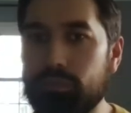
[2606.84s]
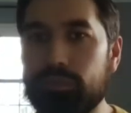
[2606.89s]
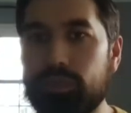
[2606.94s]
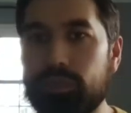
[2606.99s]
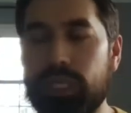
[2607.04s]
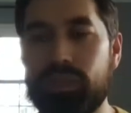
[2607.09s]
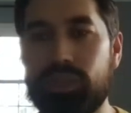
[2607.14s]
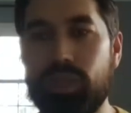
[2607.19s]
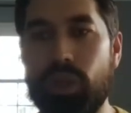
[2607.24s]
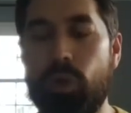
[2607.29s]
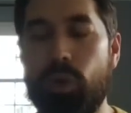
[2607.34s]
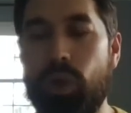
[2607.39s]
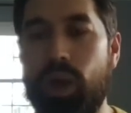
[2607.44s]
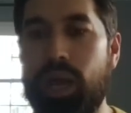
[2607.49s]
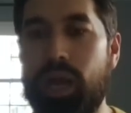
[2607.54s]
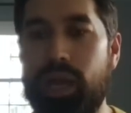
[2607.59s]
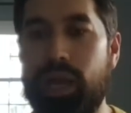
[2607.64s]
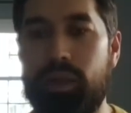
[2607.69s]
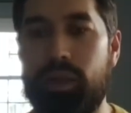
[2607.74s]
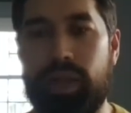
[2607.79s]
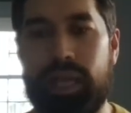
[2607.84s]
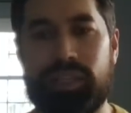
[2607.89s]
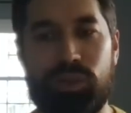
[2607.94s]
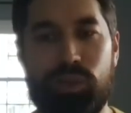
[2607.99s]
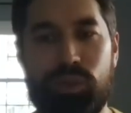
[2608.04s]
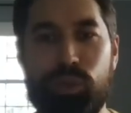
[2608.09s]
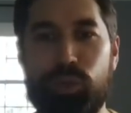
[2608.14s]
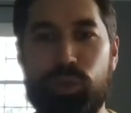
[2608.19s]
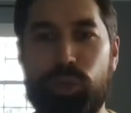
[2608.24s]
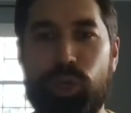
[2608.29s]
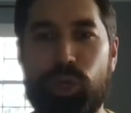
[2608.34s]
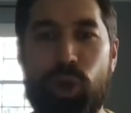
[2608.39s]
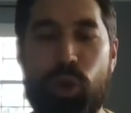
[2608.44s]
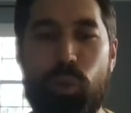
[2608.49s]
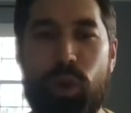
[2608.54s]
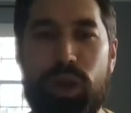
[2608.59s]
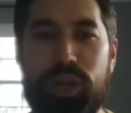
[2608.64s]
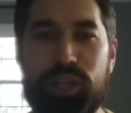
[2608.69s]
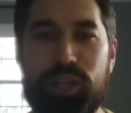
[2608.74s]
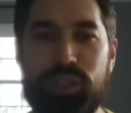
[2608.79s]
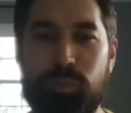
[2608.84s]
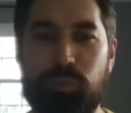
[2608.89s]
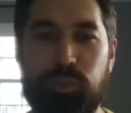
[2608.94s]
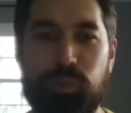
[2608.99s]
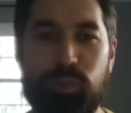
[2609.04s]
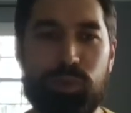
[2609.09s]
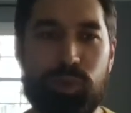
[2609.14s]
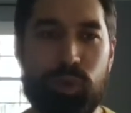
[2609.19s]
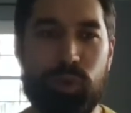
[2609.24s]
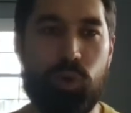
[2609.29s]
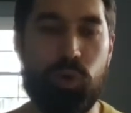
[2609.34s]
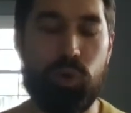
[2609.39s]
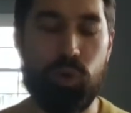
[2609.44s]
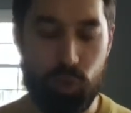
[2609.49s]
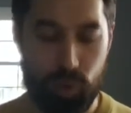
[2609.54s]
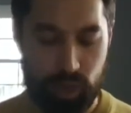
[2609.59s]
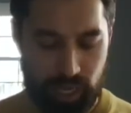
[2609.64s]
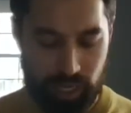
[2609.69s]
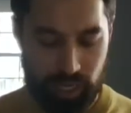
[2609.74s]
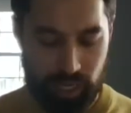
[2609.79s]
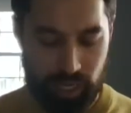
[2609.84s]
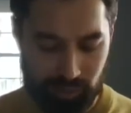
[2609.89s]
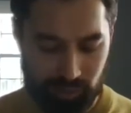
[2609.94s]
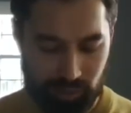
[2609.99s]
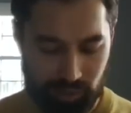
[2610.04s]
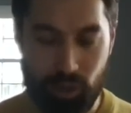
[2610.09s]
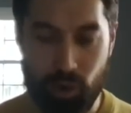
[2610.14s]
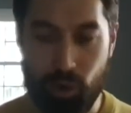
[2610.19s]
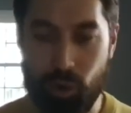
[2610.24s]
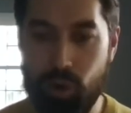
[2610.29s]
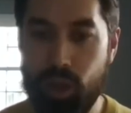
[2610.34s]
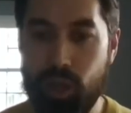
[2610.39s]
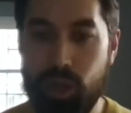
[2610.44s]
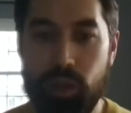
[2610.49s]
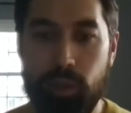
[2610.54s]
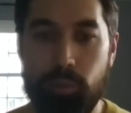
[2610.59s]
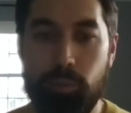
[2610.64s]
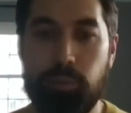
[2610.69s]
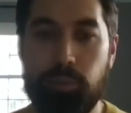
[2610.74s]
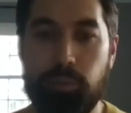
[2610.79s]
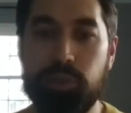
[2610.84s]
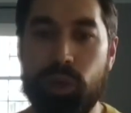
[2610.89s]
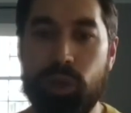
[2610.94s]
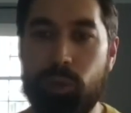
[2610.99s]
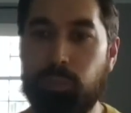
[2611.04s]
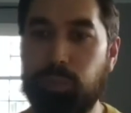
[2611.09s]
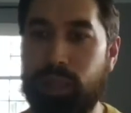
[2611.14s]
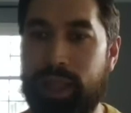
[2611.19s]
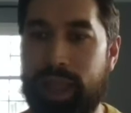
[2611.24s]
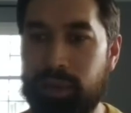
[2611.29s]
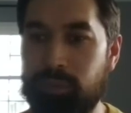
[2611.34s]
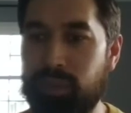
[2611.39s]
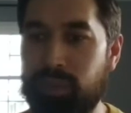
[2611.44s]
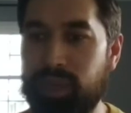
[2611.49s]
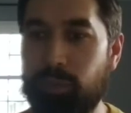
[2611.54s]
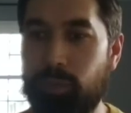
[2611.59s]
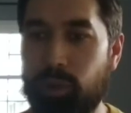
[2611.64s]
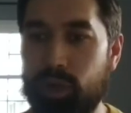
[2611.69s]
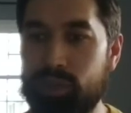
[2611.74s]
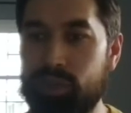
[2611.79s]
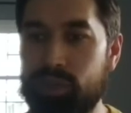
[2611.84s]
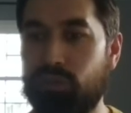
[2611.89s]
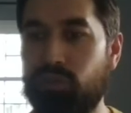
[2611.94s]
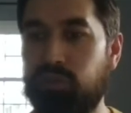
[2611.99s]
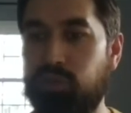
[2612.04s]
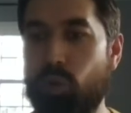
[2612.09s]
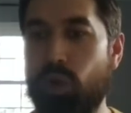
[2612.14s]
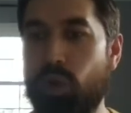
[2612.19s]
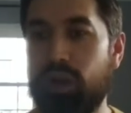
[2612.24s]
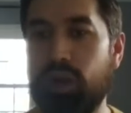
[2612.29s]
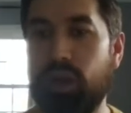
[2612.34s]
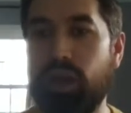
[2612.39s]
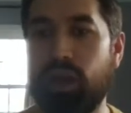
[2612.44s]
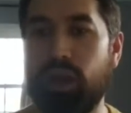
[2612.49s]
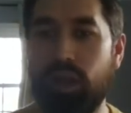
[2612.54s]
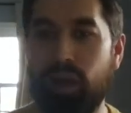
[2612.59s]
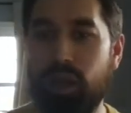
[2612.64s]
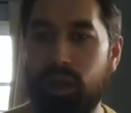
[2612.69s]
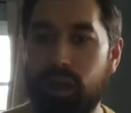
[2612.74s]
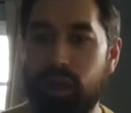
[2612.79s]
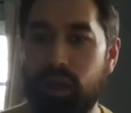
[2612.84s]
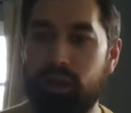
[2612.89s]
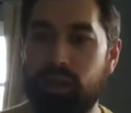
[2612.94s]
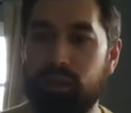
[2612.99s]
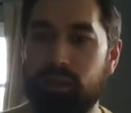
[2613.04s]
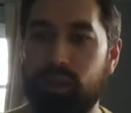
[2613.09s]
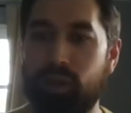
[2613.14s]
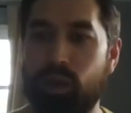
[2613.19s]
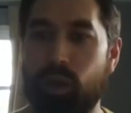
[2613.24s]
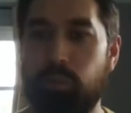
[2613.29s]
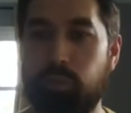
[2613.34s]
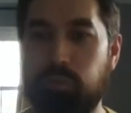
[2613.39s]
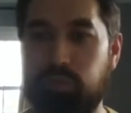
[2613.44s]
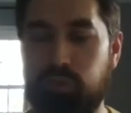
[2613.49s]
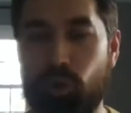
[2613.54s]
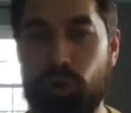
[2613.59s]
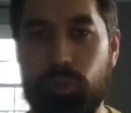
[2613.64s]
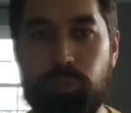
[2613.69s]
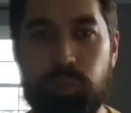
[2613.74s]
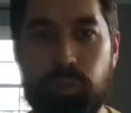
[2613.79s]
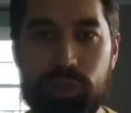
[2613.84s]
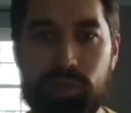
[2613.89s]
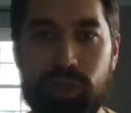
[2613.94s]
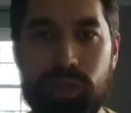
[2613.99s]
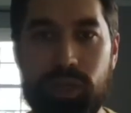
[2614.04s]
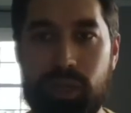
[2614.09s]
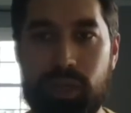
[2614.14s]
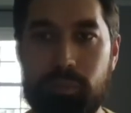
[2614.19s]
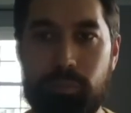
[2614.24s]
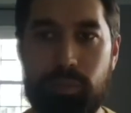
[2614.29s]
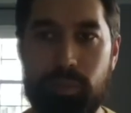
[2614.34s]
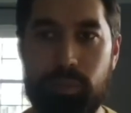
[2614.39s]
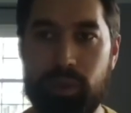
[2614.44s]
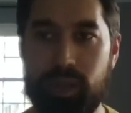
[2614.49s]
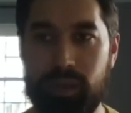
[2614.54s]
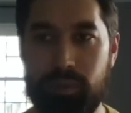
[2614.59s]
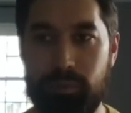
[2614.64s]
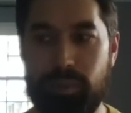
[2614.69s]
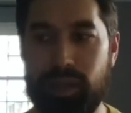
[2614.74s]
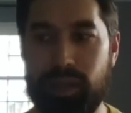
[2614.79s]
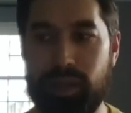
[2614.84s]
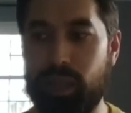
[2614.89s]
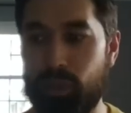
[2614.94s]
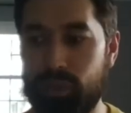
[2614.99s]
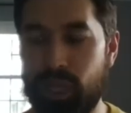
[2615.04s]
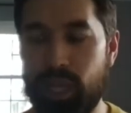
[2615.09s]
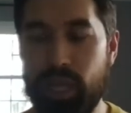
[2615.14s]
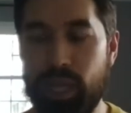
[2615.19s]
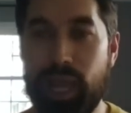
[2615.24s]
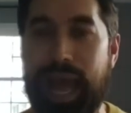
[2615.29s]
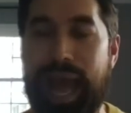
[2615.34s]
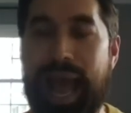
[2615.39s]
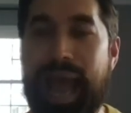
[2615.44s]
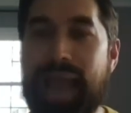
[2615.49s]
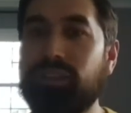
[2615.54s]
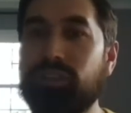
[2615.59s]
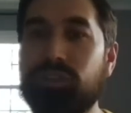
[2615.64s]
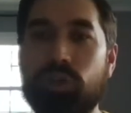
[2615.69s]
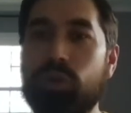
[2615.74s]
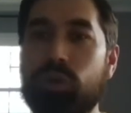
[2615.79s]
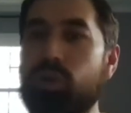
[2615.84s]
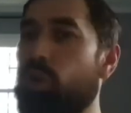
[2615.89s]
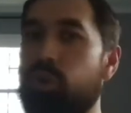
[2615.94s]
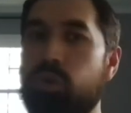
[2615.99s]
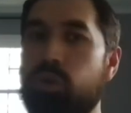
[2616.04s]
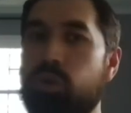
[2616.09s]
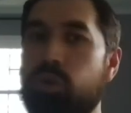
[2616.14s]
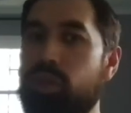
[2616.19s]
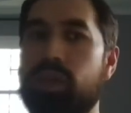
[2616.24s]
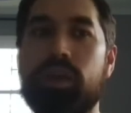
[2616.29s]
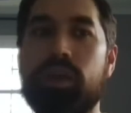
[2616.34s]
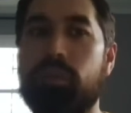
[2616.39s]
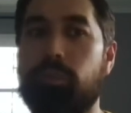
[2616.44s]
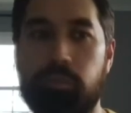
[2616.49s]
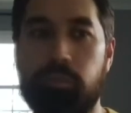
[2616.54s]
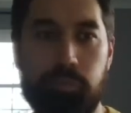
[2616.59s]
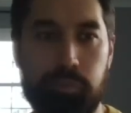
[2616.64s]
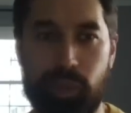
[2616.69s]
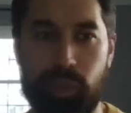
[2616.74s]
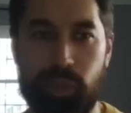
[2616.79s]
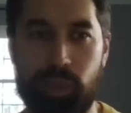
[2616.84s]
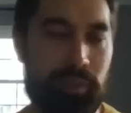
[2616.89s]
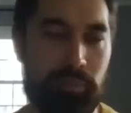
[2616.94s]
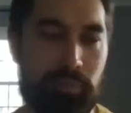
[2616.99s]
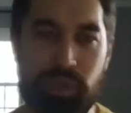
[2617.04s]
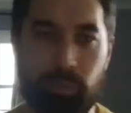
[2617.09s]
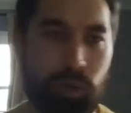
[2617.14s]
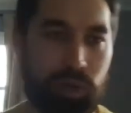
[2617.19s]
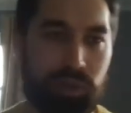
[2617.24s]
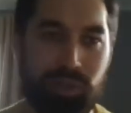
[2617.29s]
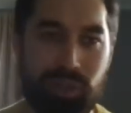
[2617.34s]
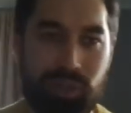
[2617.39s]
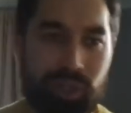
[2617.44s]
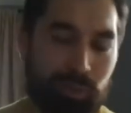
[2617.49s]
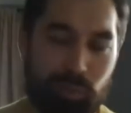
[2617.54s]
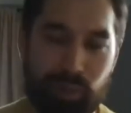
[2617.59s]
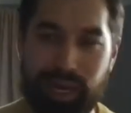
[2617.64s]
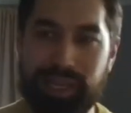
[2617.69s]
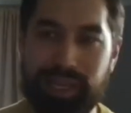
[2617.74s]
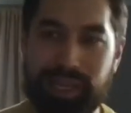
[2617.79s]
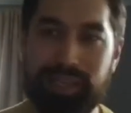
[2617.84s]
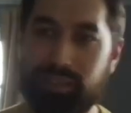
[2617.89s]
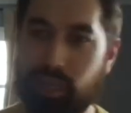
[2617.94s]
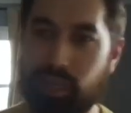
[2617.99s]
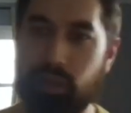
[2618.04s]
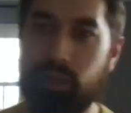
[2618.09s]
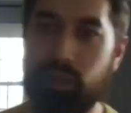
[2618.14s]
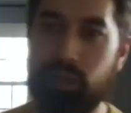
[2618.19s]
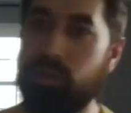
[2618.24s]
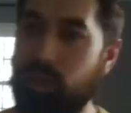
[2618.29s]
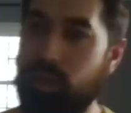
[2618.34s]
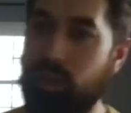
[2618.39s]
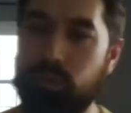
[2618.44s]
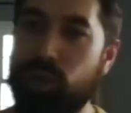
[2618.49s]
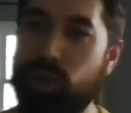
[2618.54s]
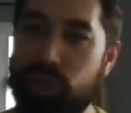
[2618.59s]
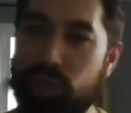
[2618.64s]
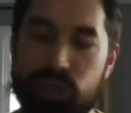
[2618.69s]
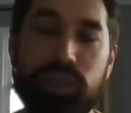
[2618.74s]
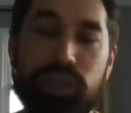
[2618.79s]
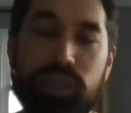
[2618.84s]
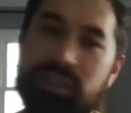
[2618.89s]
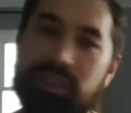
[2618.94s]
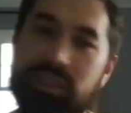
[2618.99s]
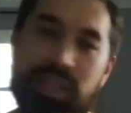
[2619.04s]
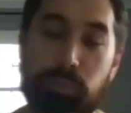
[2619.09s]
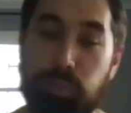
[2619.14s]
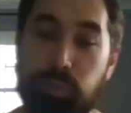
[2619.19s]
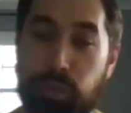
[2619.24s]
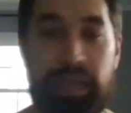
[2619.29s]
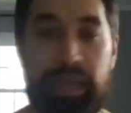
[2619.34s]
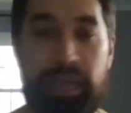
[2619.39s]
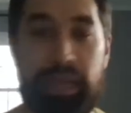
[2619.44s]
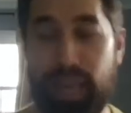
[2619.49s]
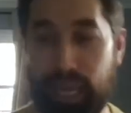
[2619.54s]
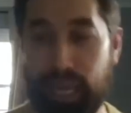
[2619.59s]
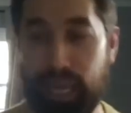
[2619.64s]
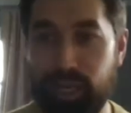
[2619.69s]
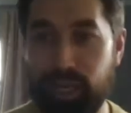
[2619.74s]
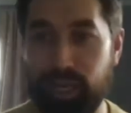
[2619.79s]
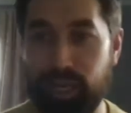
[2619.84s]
So as to, who is, Plan B person for Putin in Belarus. I don't know who the Plan B person is, but I can tell you that Lukashenko is not Plan A.